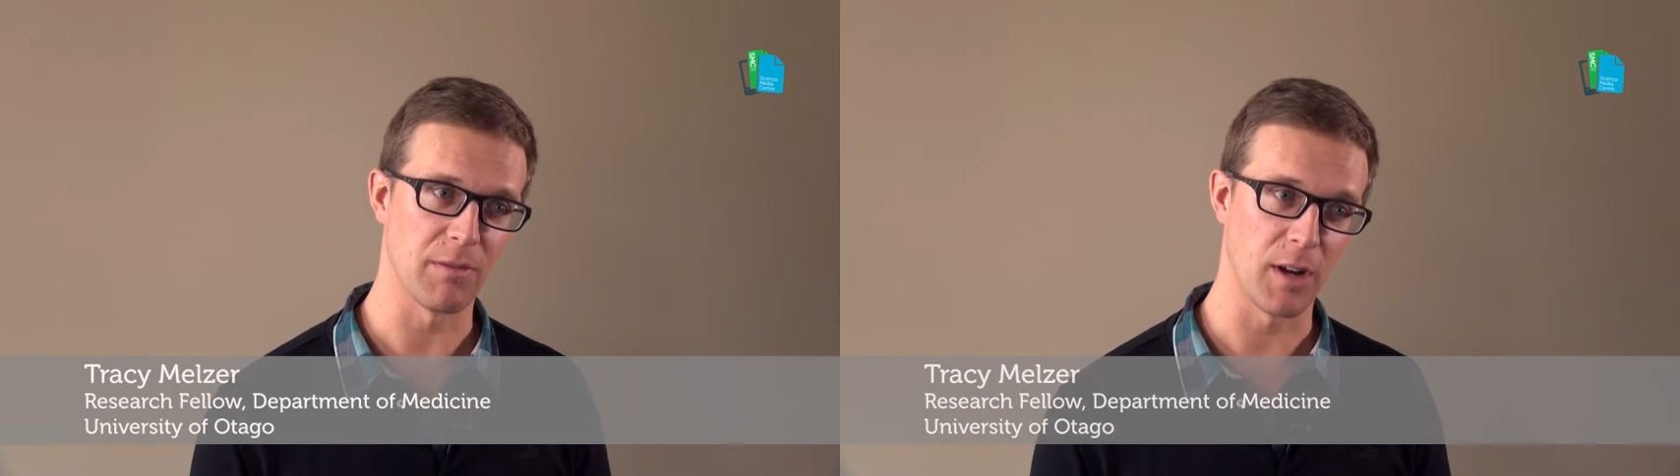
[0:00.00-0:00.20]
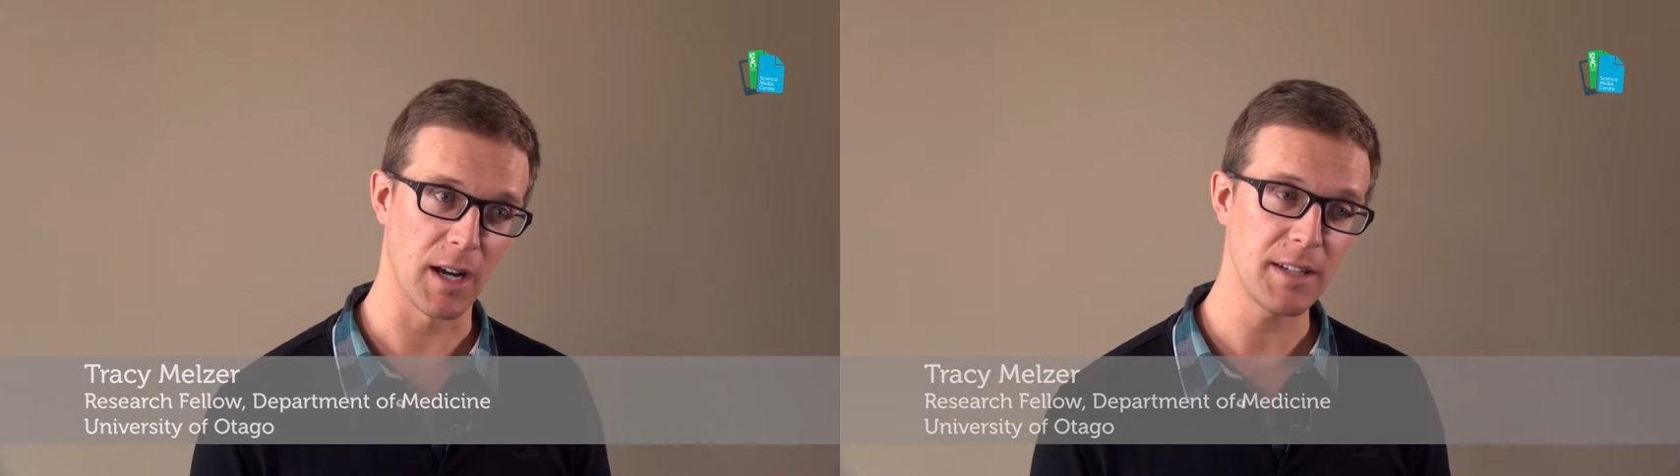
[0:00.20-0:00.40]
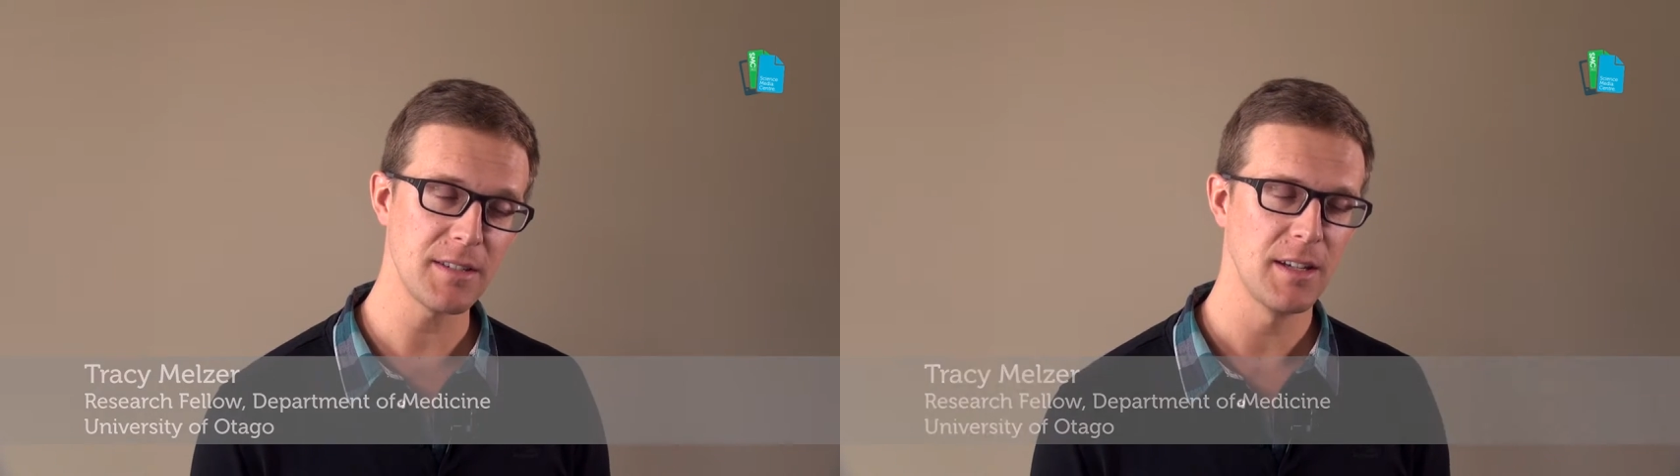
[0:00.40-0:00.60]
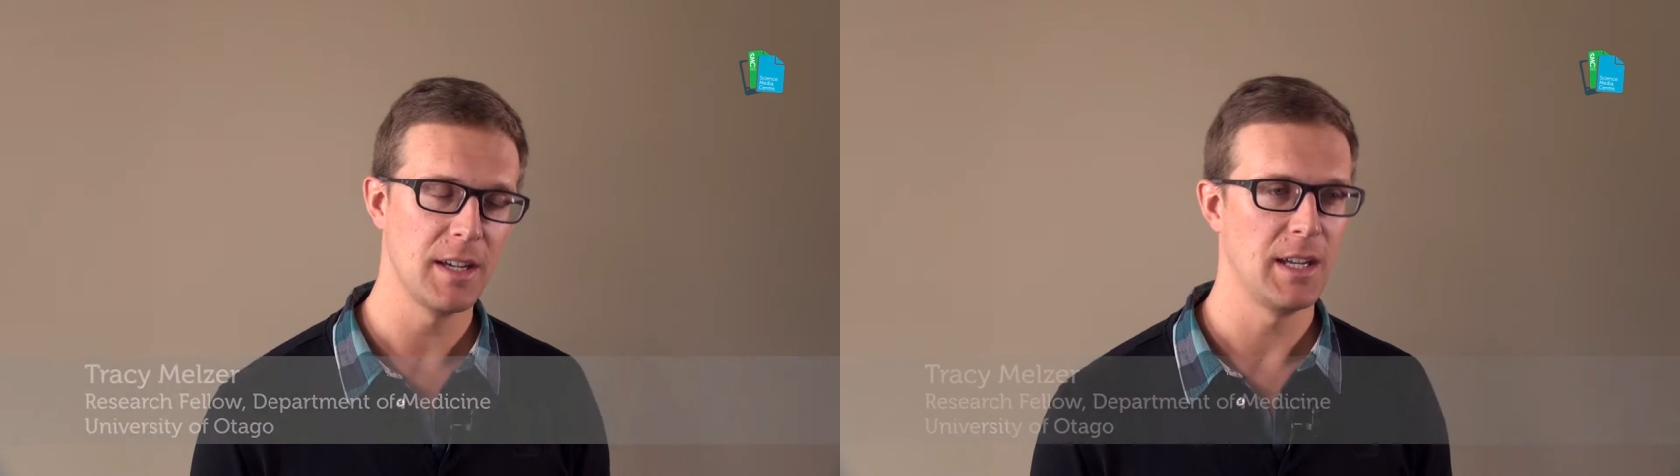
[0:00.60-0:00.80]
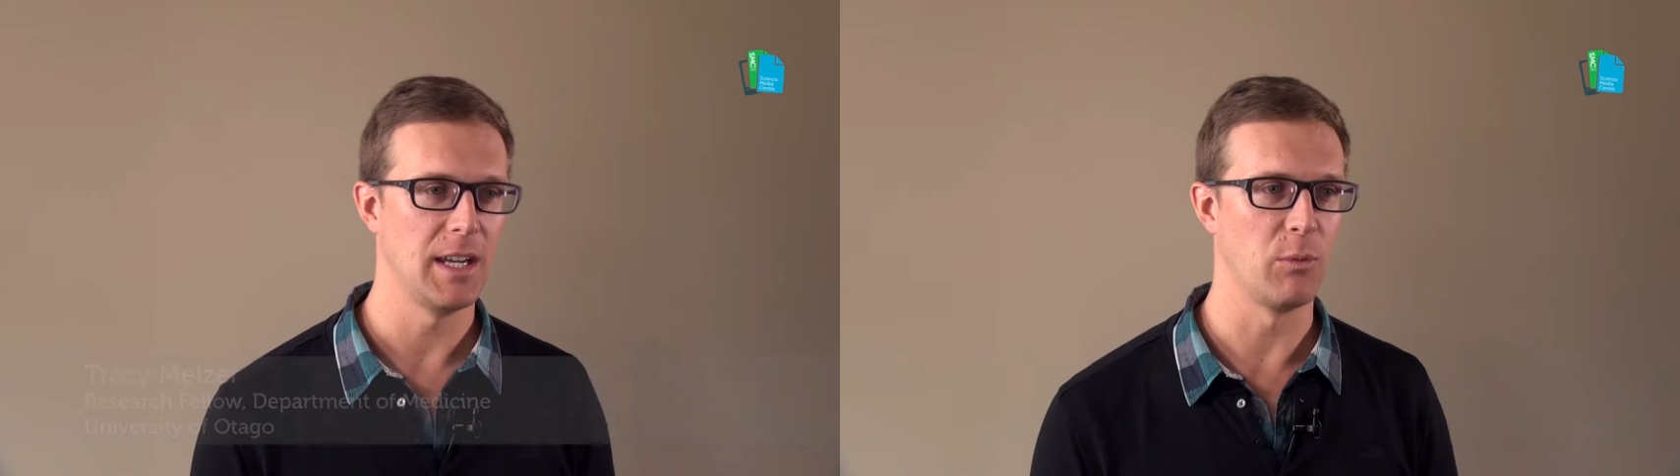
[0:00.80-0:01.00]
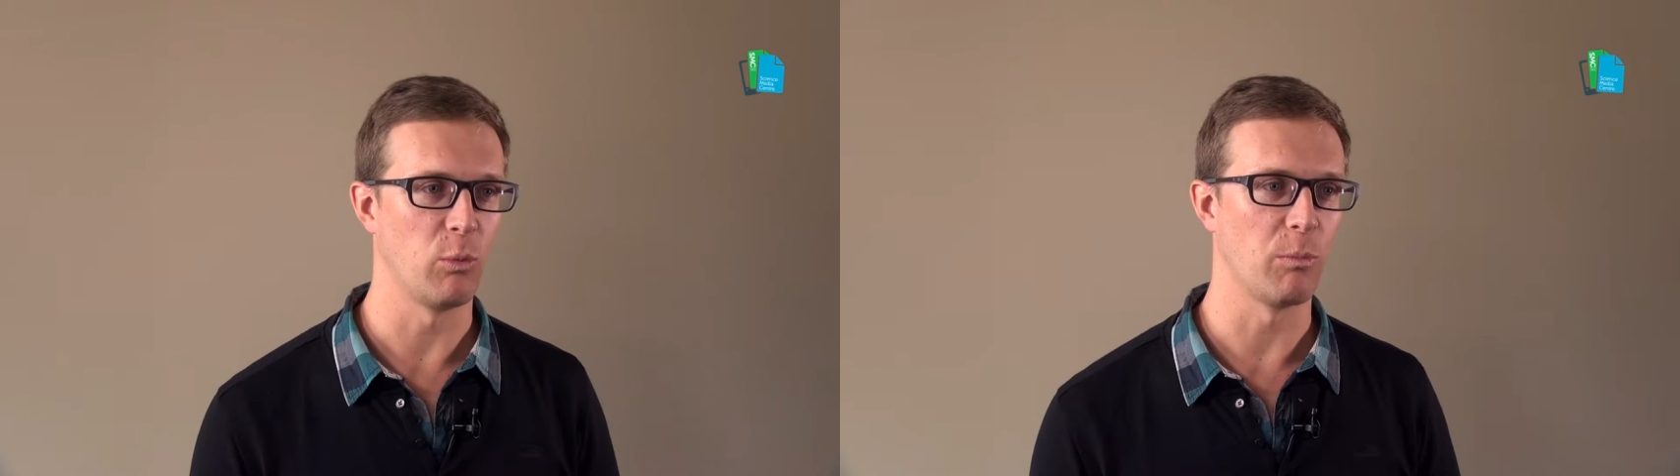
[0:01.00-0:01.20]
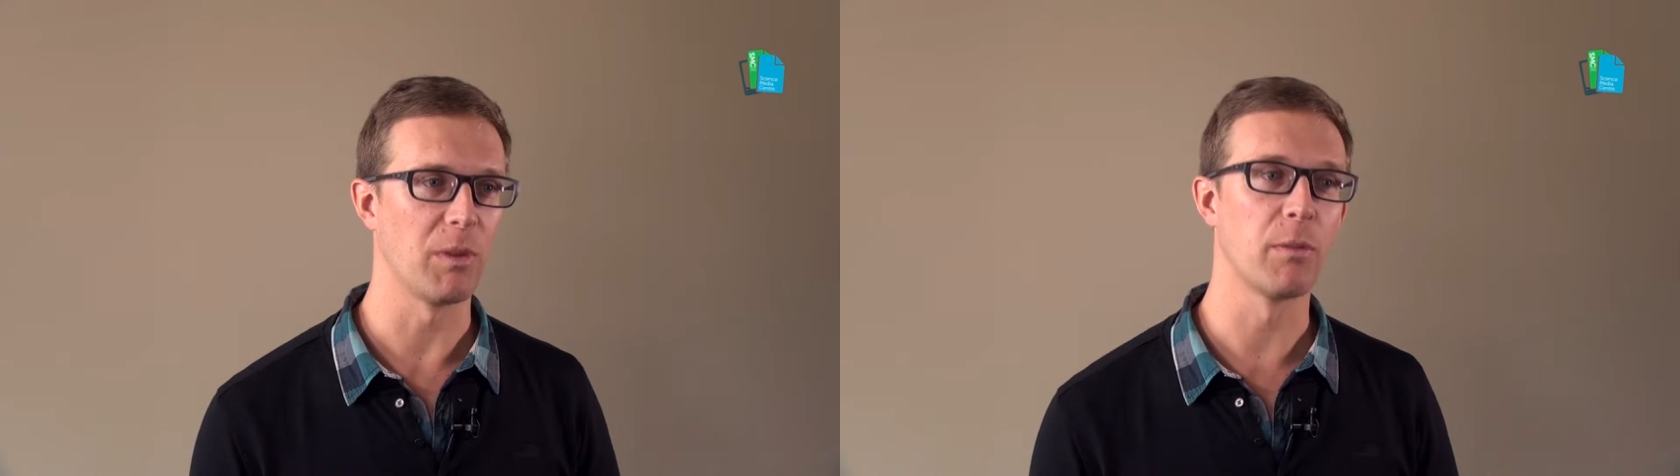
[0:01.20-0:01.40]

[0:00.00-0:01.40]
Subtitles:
Fox, and will be